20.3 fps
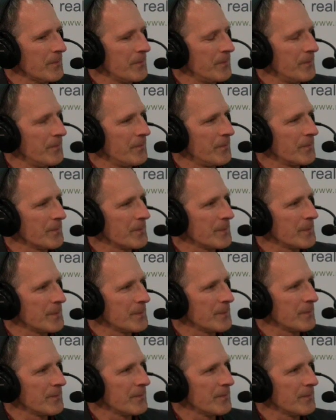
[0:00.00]

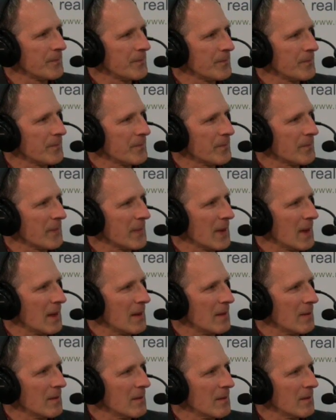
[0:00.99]

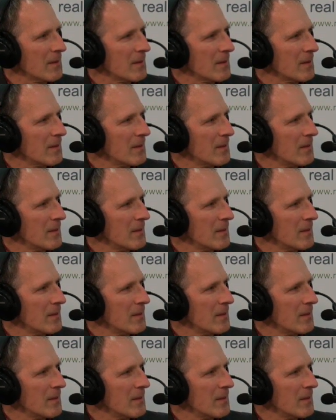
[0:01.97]
[no speech]